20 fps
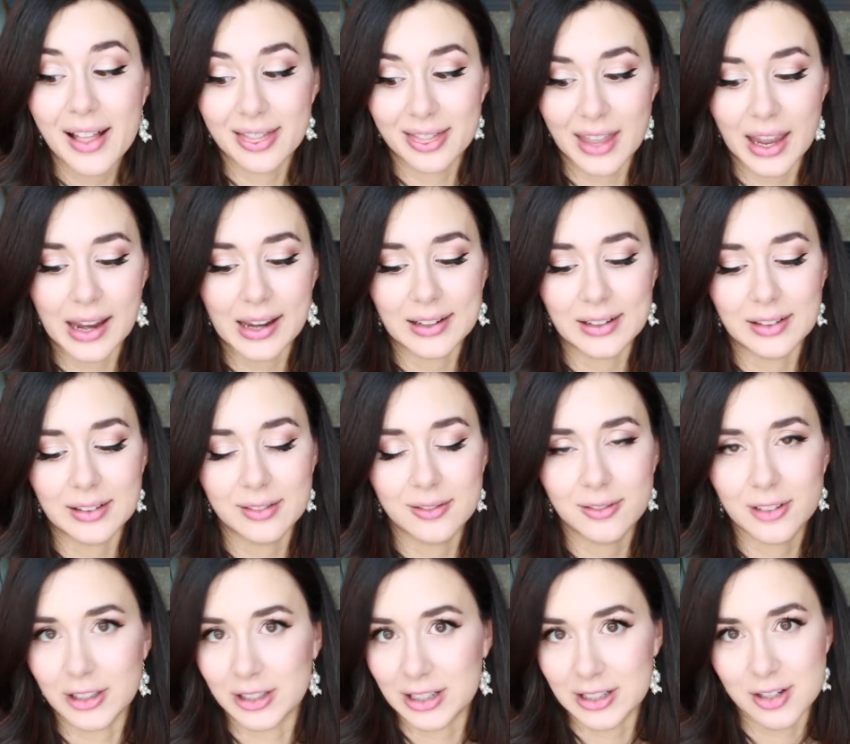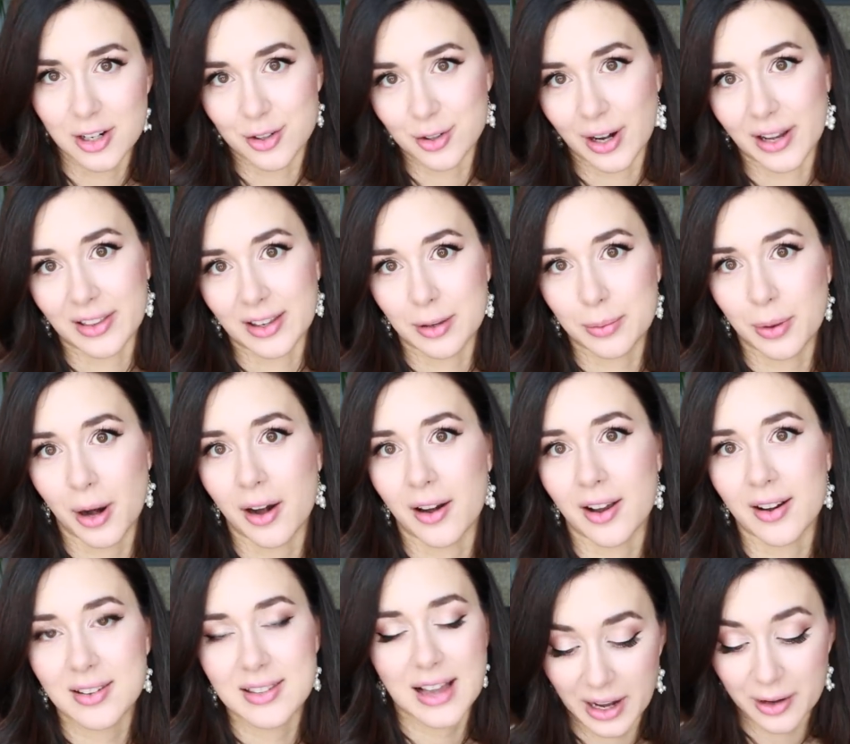Then you need to try these
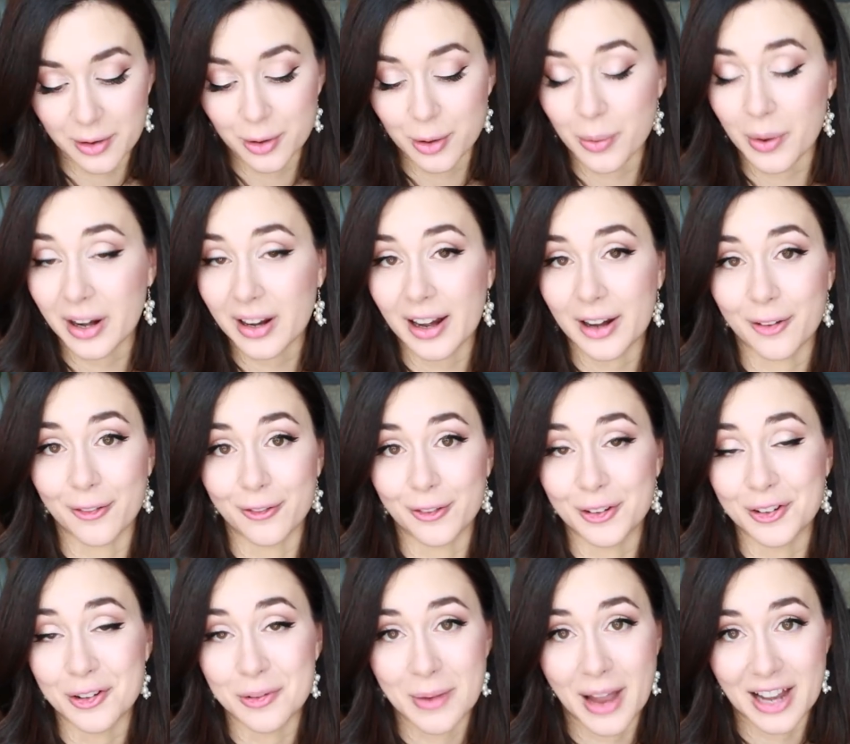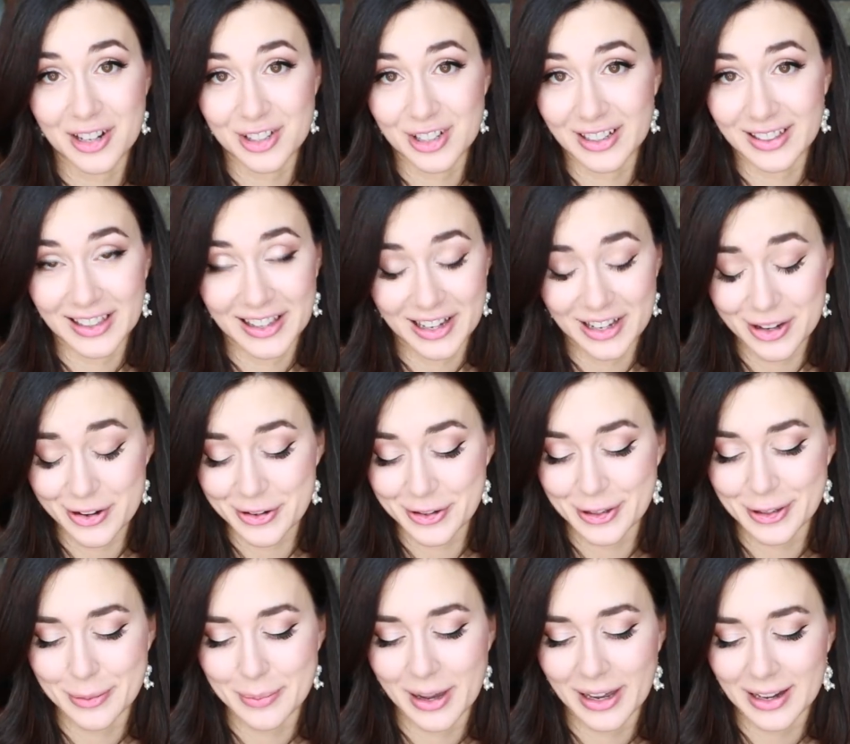products. I don't know what kind of voodoo magic they
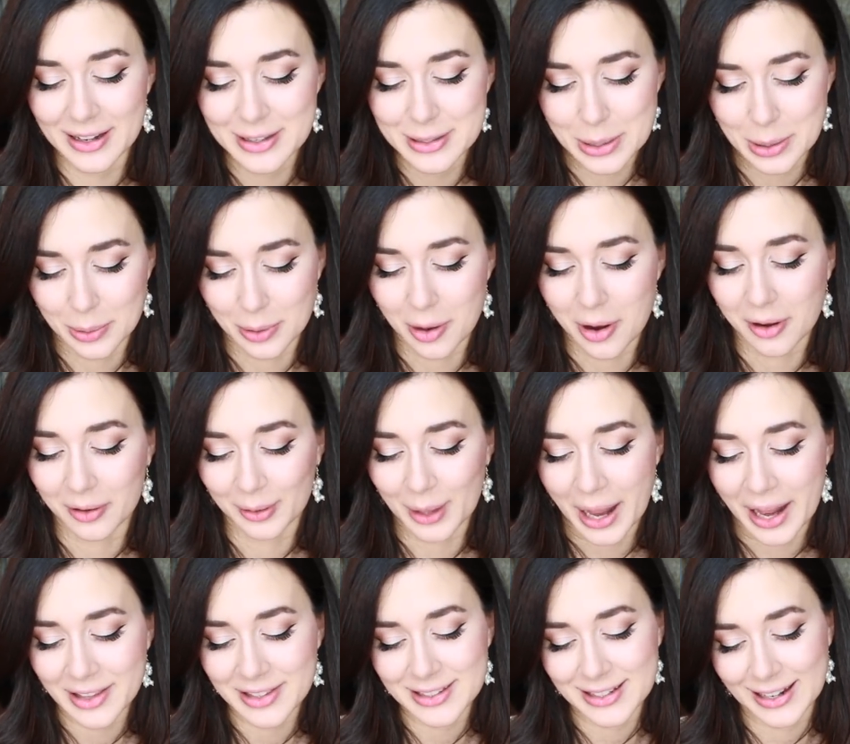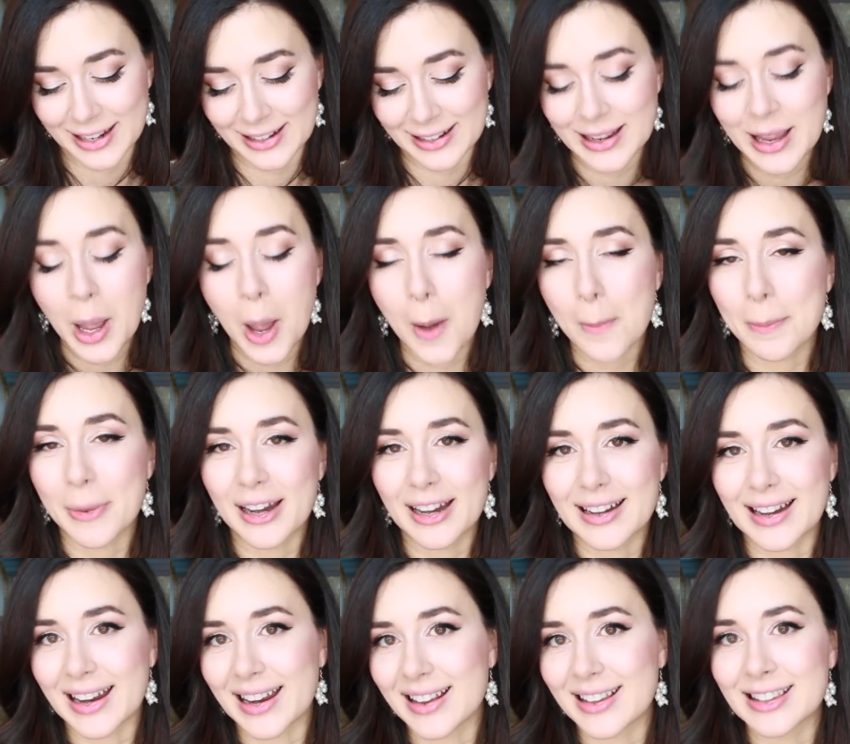use to make it so long lasting, but
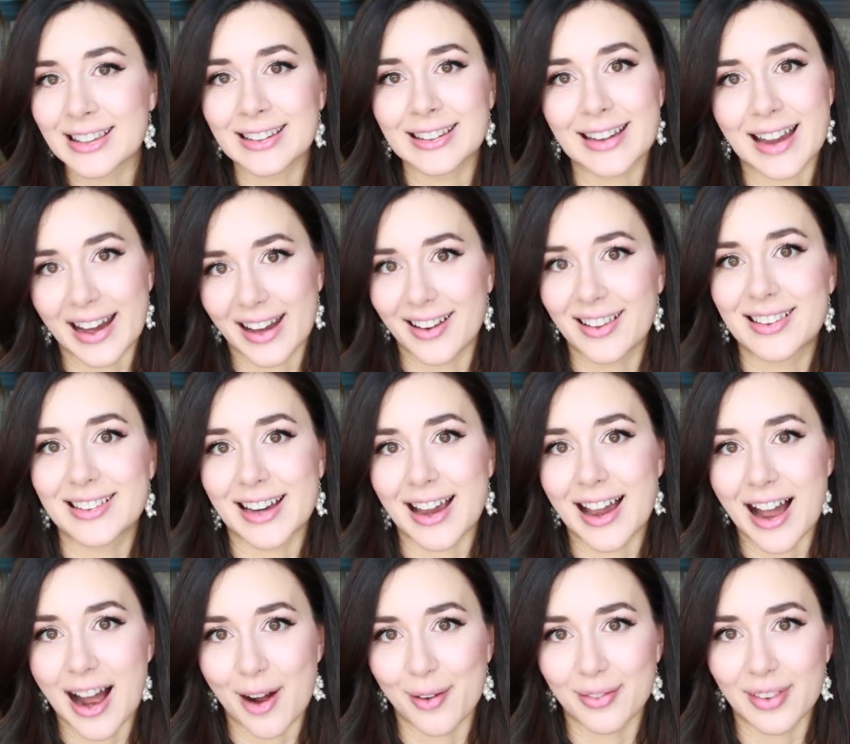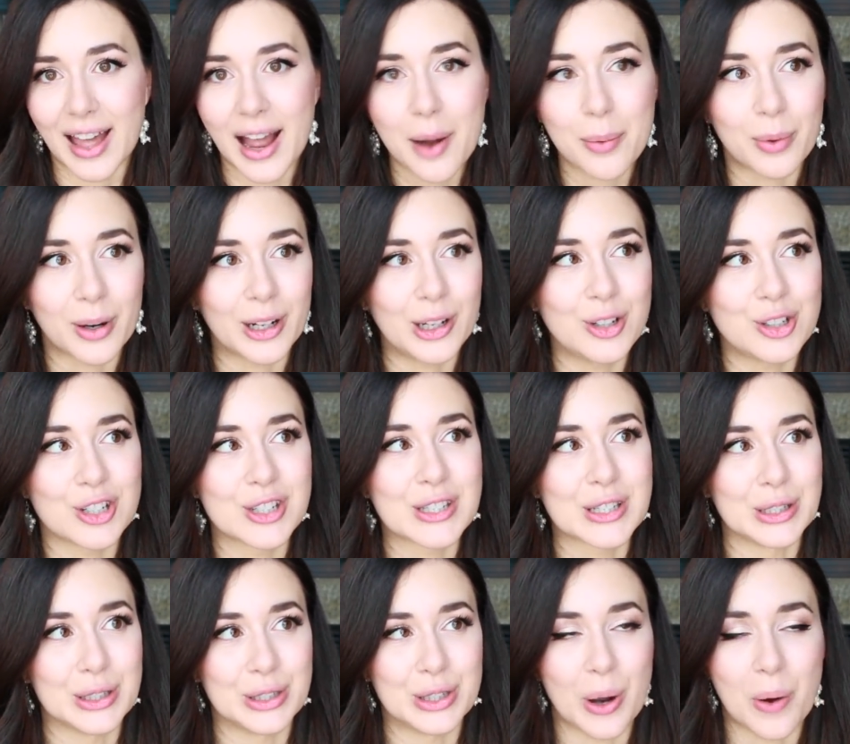it is nice to have that where you
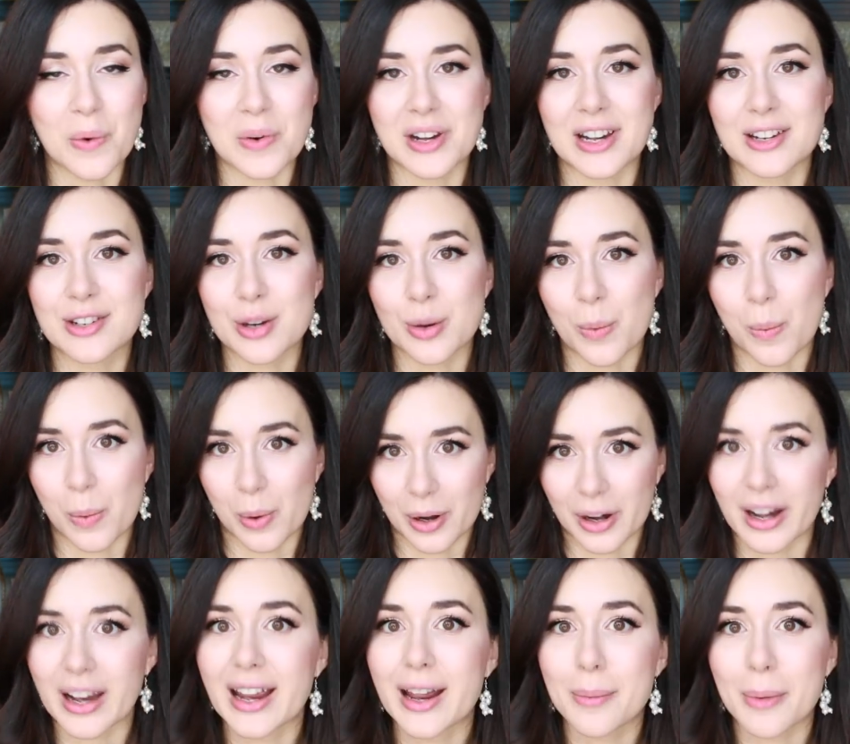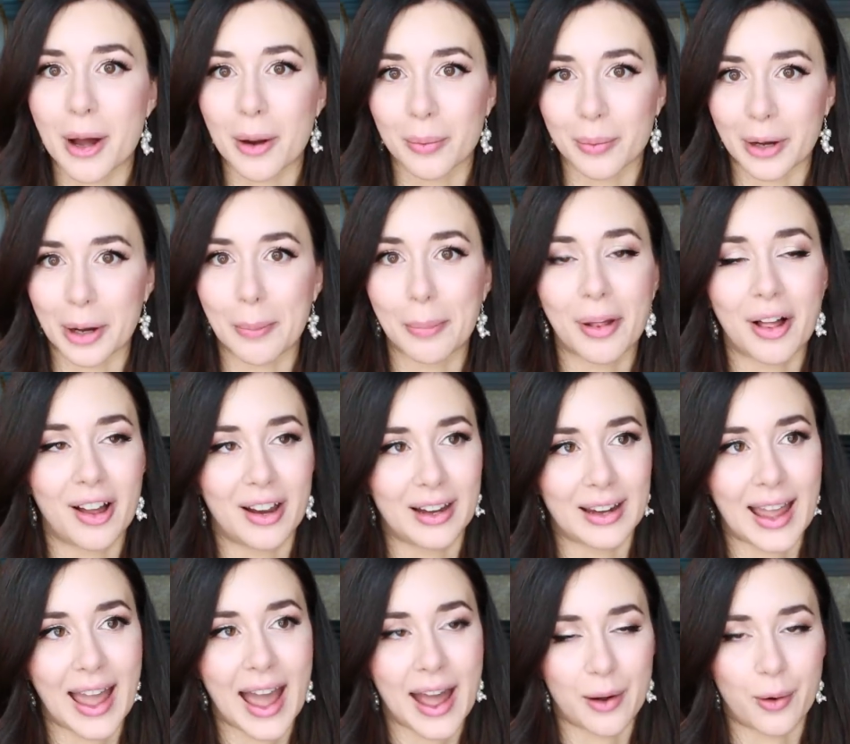just don't need to worry about
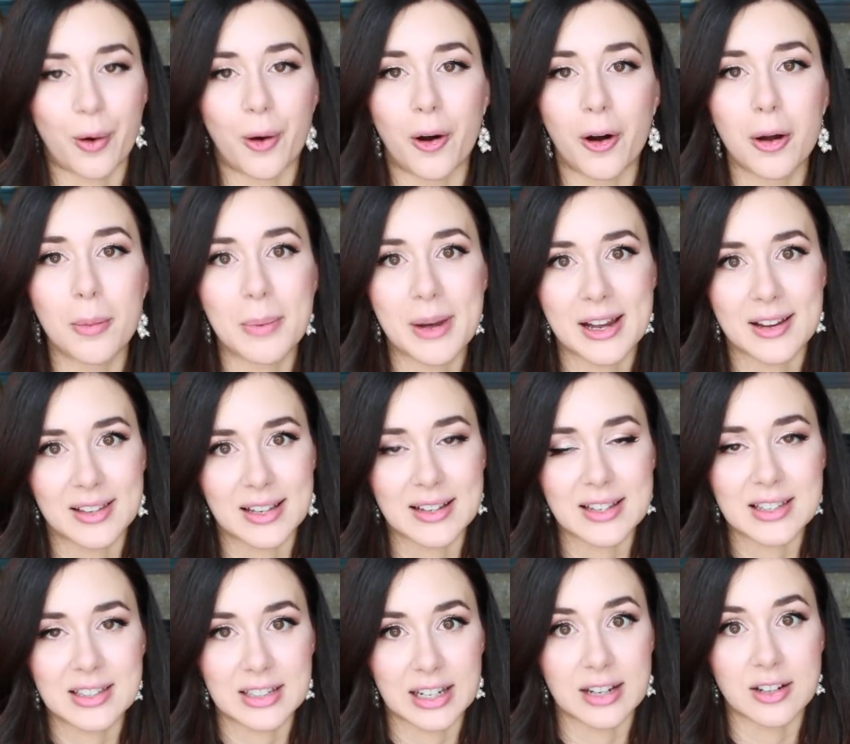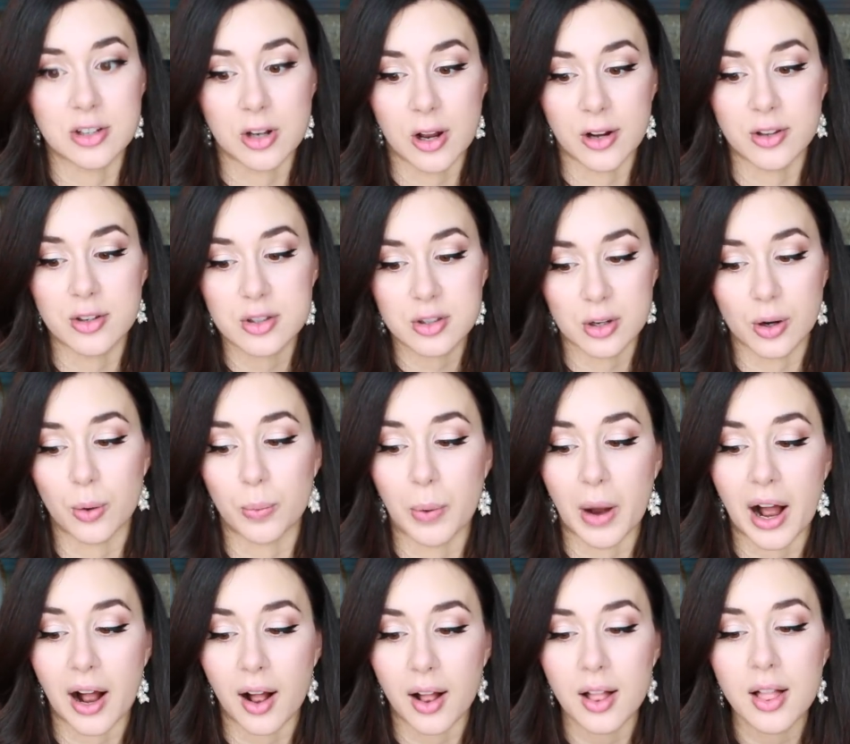reapplying at all because it stays on so
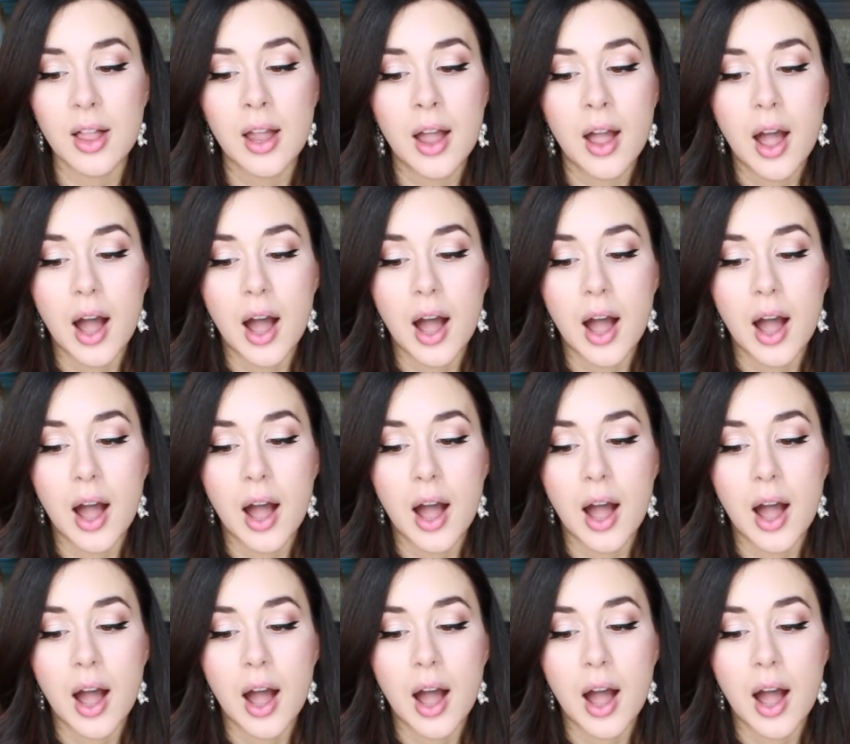well.